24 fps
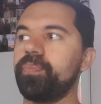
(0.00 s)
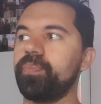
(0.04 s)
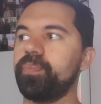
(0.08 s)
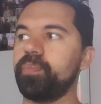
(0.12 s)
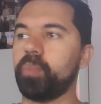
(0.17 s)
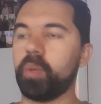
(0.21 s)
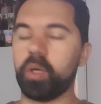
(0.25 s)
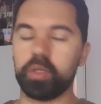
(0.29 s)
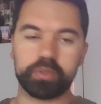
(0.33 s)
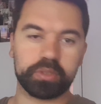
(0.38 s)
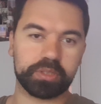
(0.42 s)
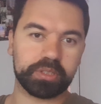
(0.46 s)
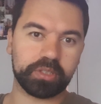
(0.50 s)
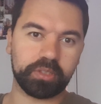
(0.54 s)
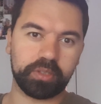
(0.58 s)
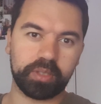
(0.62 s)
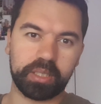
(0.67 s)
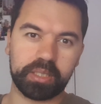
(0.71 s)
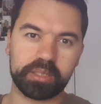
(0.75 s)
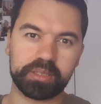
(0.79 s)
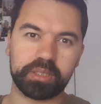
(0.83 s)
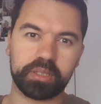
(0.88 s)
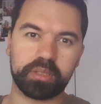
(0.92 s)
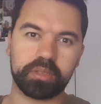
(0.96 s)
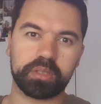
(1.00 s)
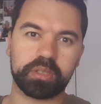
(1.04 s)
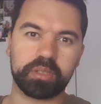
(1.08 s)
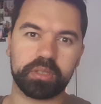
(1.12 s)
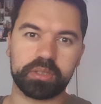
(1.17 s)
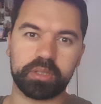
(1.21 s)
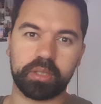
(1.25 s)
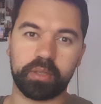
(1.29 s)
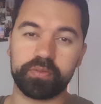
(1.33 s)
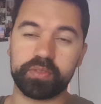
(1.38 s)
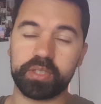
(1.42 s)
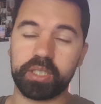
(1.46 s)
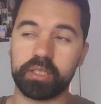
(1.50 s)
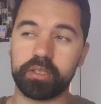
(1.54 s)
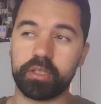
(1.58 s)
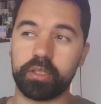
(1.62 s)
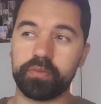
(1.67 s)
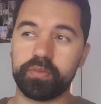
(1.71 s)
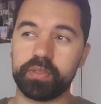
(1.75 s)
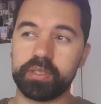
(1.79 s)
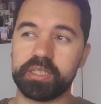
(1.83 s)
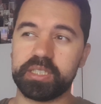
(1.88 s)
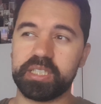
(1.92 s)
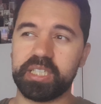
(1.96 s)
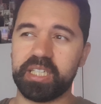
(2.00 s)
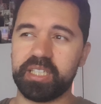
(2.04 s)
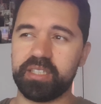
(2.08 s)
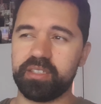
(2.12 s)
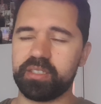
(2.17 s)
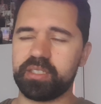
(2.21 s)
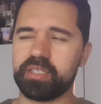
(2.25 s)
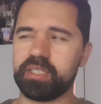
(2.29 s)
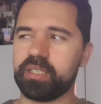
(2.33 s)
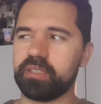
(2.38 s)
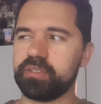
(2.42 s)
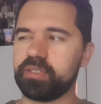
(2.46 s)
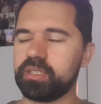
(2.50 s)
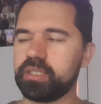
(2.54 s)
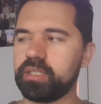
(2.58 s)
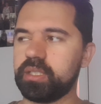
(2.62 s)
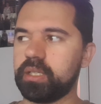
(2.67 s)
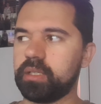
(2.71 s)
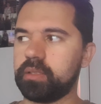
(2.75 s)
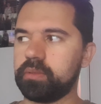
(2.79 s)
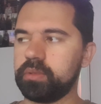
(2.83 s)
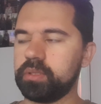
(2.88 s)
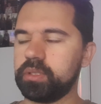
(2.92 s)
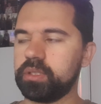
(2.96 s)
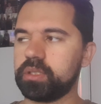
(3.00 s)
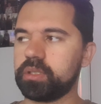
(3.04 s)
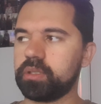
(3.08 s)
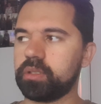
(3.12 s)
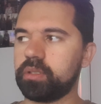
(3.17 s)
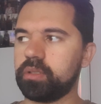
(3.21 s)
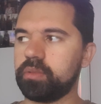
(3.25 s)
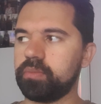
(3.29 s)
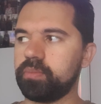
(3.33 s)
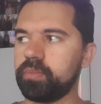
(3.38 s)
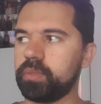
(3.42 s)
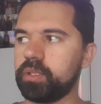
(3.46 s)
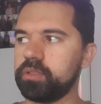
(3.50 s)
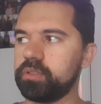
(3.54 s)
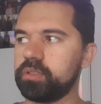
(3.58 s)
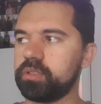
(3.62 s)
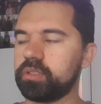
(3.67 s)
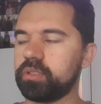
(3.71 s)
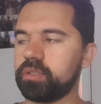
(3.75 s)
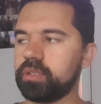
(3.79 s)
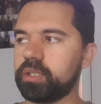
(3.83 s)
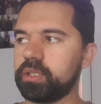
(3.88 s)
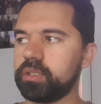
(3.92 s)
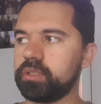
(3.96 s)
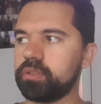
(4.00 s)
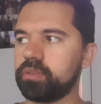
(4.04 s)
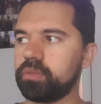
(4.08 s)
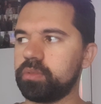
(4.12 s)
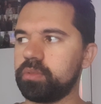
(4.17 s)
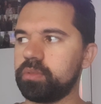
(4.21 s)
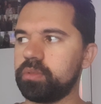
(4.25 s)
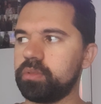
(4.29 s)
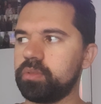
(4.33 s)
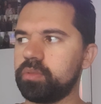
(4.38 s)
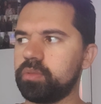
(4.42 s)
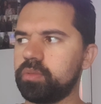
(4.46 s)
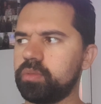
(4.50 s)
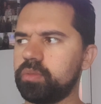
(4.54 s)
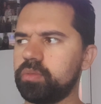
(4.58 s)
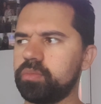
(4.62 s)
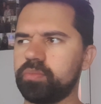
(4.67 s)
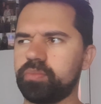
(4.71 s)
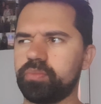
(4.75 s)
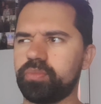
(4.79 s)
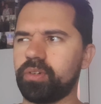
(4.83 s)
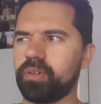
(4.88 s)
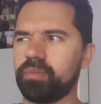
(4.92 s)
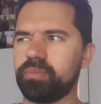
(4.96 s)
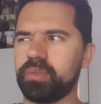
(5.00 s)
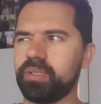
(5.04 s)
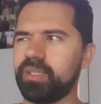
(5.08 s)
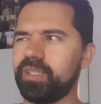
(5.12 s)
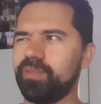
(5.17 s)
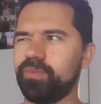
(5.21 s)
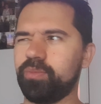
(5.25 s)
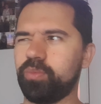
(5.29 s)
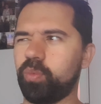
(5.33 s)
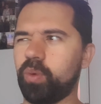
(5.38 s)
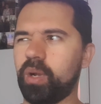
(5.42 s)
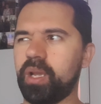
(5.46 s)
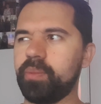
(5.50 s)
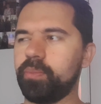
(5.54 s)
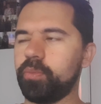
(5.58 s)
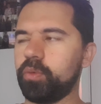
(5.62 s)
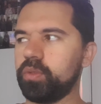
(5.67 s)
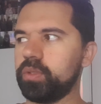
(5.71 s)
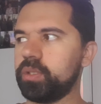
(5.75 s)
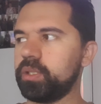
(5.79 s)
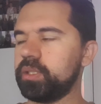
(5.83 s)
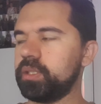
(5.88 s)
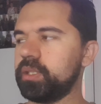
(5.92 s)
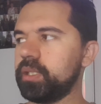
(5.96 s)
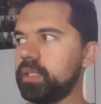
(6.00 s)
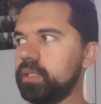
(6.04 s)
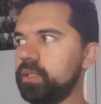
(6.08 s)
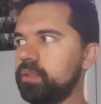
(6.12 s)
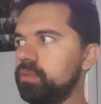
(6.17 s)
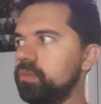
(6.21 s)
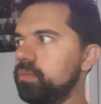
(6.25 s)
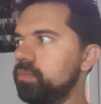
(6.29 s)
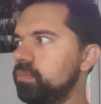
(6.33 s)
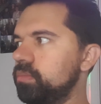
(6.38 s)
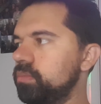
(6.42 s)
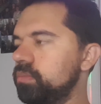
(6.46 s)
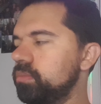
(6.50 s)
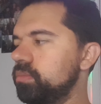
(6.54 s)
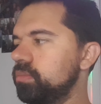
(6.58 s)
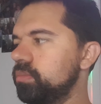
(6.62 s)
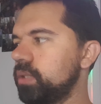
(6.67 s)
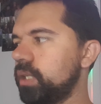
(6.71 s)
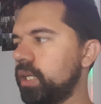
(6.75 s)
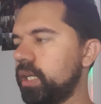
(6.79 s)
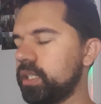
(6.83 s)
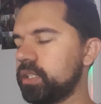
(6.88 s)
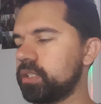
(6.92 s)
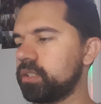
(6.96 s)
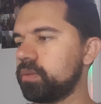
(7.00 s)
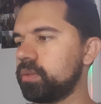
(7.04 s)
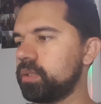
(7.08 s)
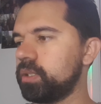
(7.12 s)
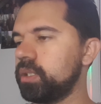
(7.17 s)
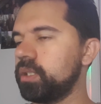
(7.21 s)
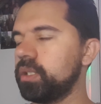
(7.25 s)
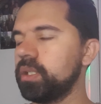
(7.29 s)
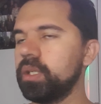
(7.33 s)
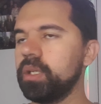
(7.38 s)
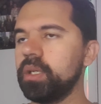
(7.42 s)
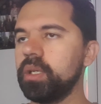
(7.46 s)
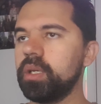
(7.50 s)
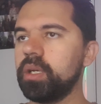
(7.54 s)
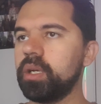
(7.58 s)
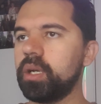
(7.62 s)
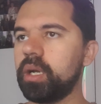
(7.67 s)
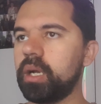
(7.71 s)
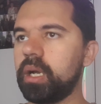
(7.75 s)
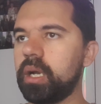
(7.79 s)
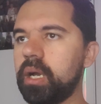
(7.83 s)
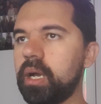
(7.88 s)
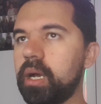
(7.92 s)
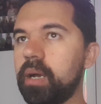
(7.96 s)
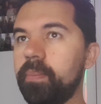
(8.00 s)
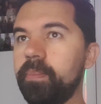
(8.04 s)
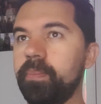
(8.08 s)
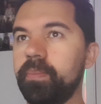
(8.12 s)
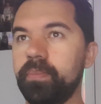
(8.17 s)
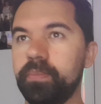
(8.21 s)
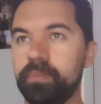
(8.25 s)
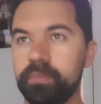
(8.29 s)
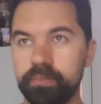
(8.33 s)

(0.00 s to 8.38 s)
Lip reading: Monster Hunter, because I've done over 10,000 hours on Monster Hunter, probably way more than that actually. Um,